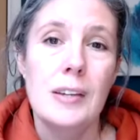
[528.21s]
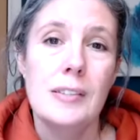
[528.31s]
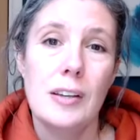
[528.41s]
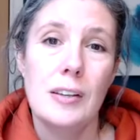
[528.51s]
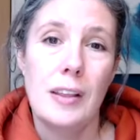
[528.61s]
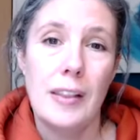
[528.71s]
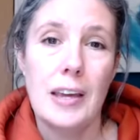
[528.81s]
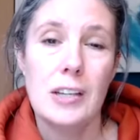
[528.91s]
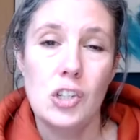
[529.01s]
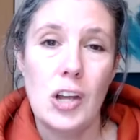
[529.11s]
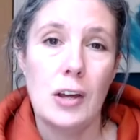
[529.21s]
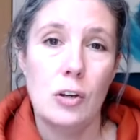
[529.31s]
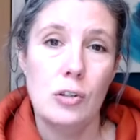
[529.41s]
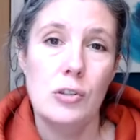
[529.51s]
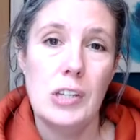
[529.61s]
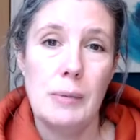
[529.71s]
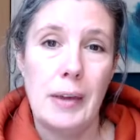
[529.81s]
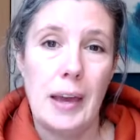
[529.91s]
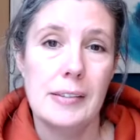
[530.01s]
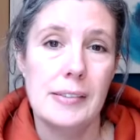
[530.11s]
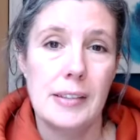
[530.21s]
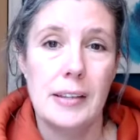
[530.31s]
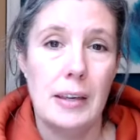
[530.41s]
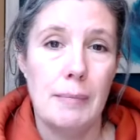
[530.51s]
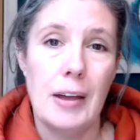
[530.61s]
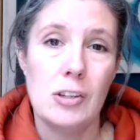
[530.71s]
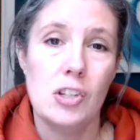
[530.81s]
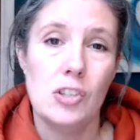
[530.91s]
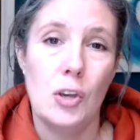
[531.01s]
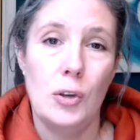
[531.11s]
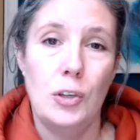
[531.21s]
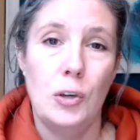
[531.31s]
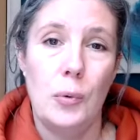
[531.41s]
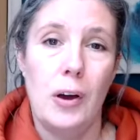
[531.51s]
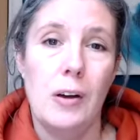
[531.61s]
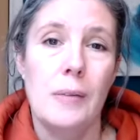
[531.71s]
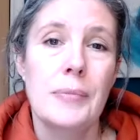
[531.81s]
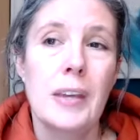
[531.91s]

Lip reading: so that they can check on your DBS that it matches who you are.